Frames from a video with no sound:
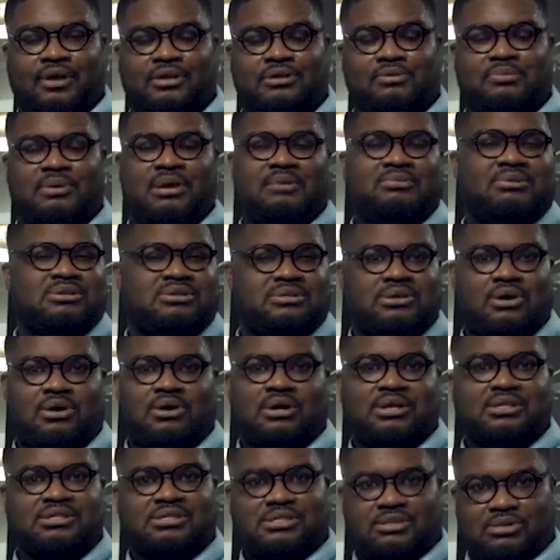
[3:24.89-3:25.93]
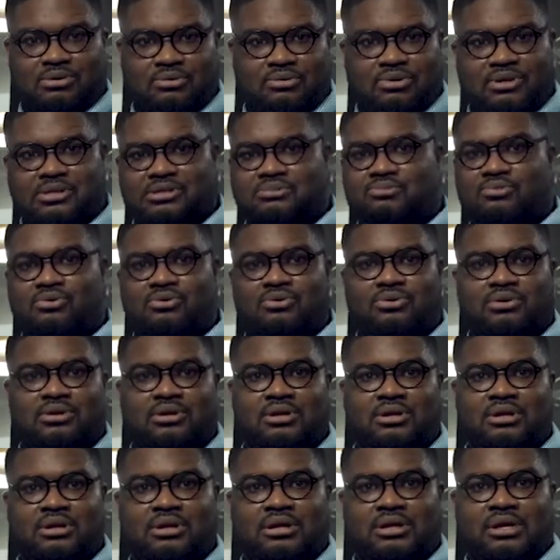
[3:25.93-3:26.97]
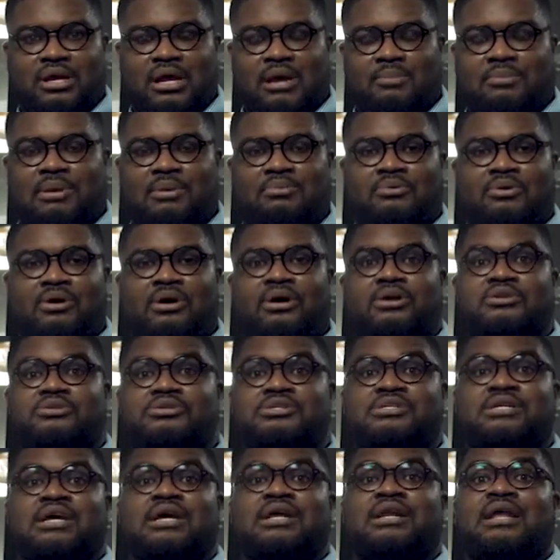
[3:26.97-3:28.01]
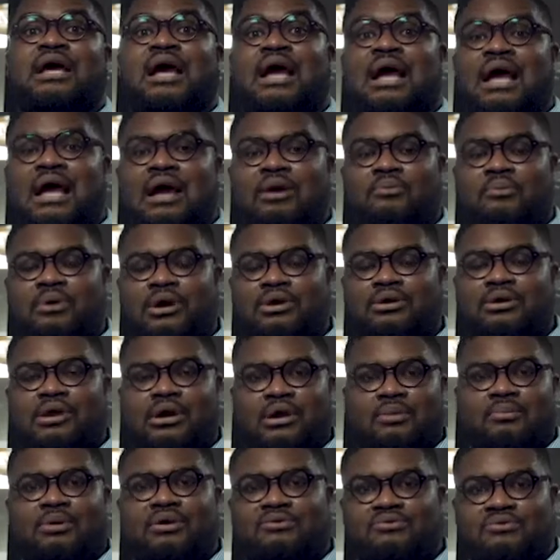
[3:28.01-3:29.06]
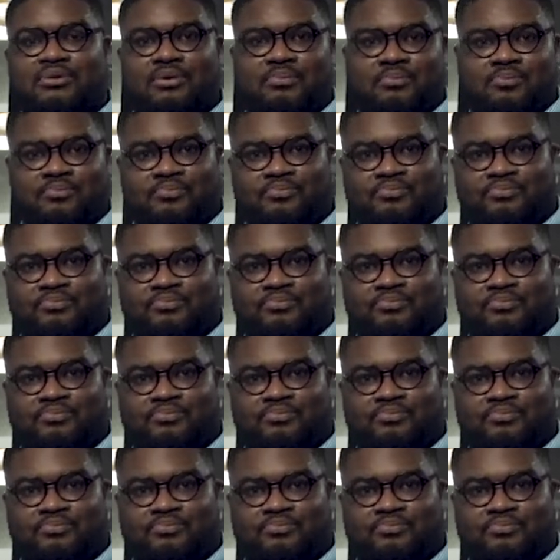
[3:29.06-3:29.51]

You'll be able to talk in stories more, and people will understand where you're coming from.